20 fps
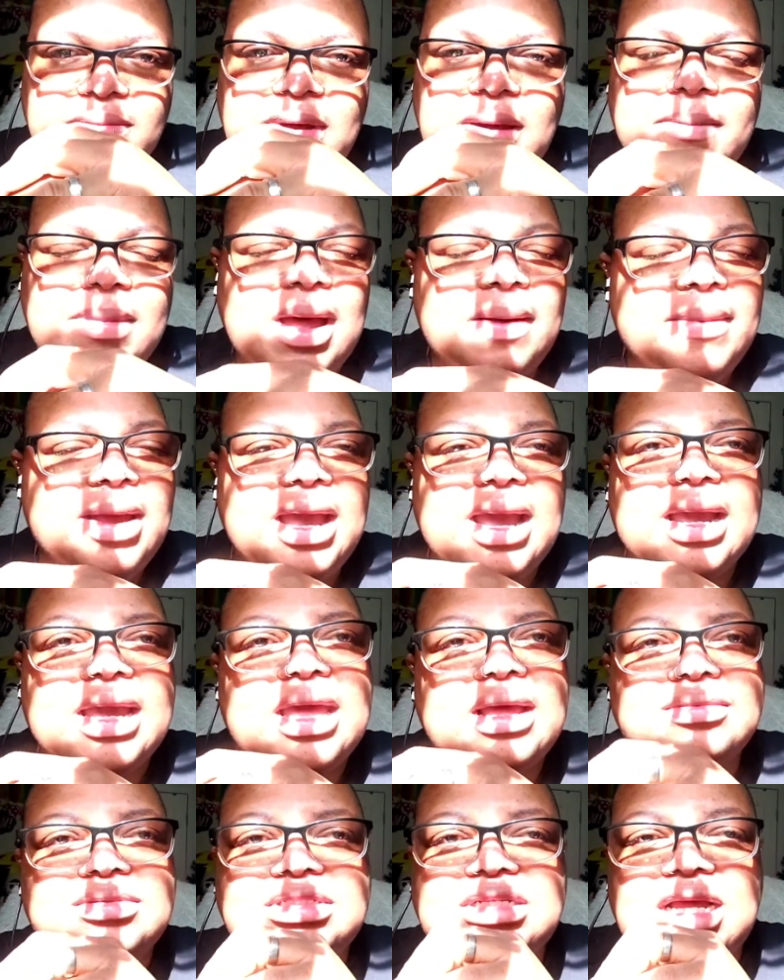My mama had
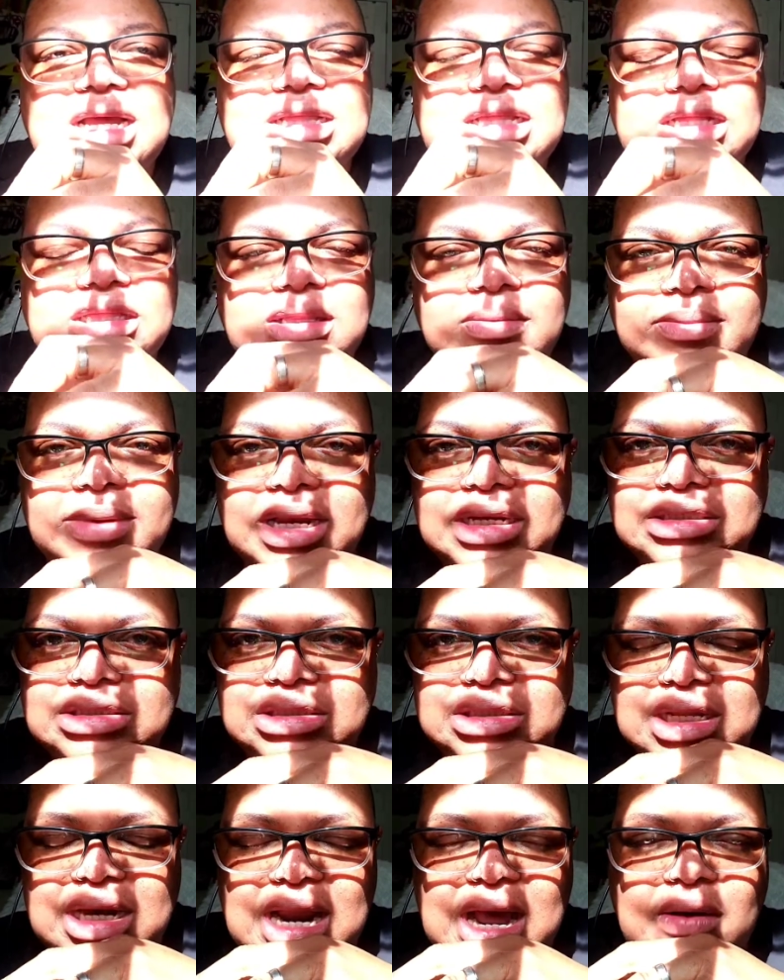kept saying that the
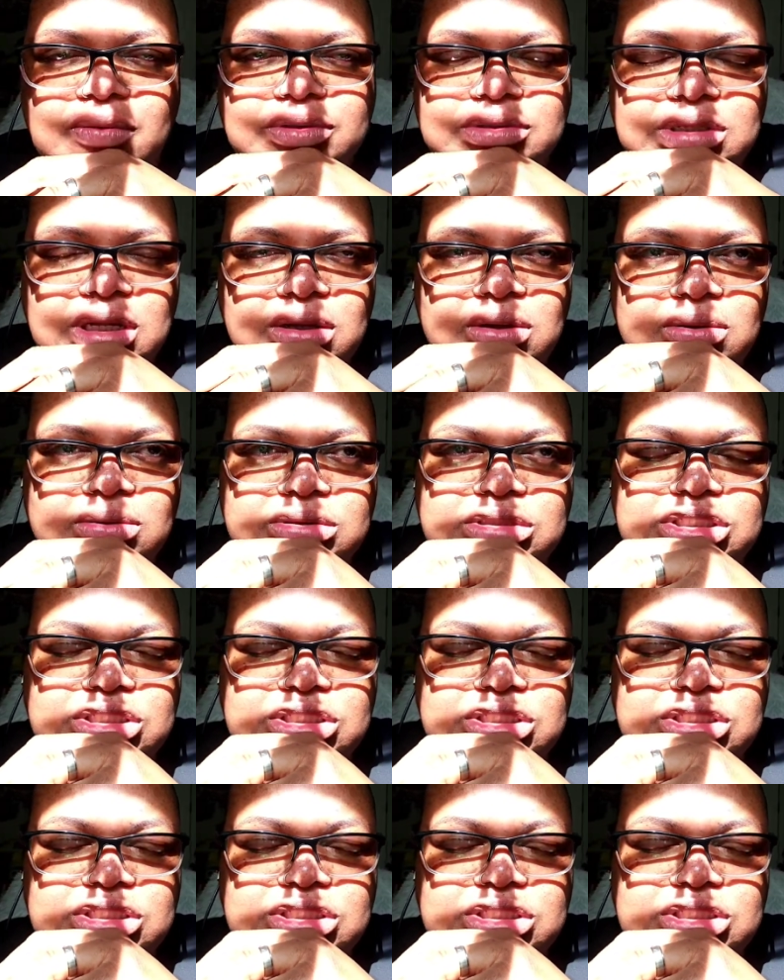medicine that I was on,